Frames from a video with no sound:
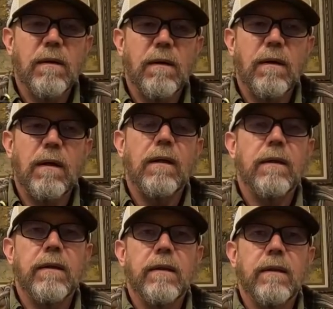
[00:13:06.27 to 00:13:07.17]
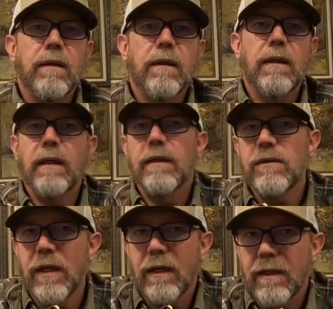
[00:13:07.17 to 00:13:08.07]
on a
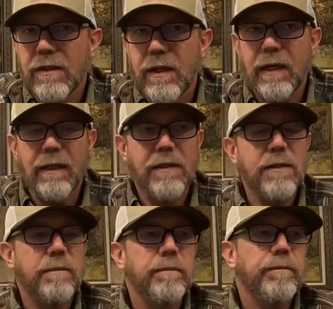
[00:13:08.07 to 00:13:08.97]
set of Scalas.